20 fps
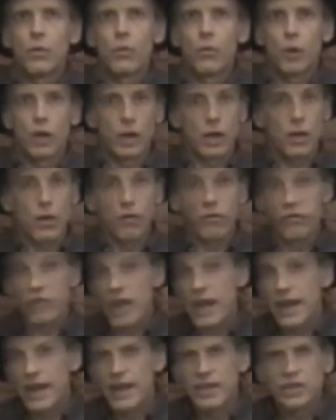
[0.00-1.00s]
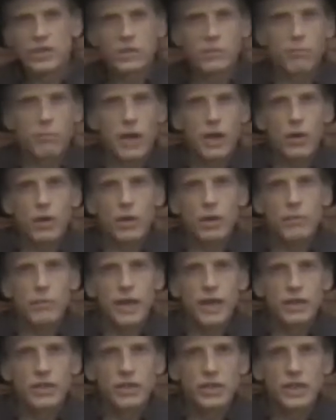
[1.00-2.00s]
Run alongside, I just barely
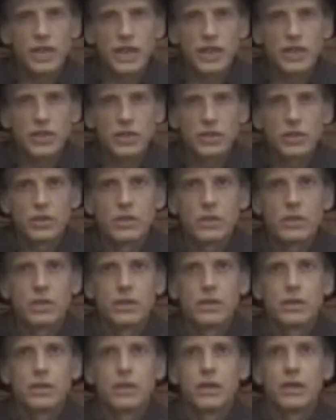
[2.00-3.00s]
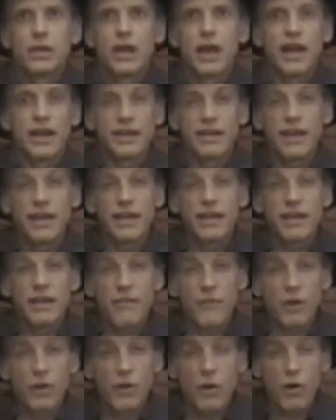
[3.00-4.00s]
managed to catch her. I had to take a
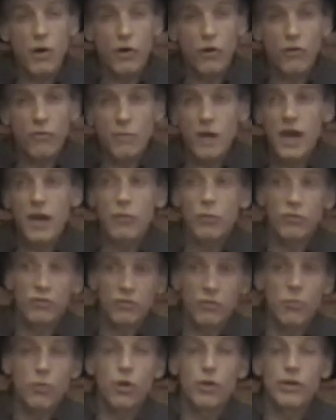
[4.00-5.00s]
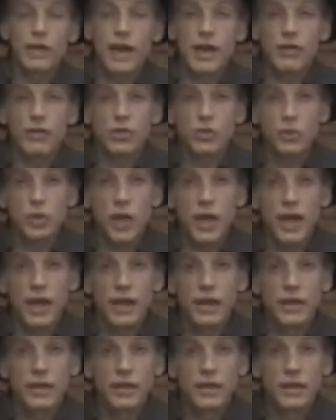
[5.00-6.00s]
different car as mine was somewhere down the track.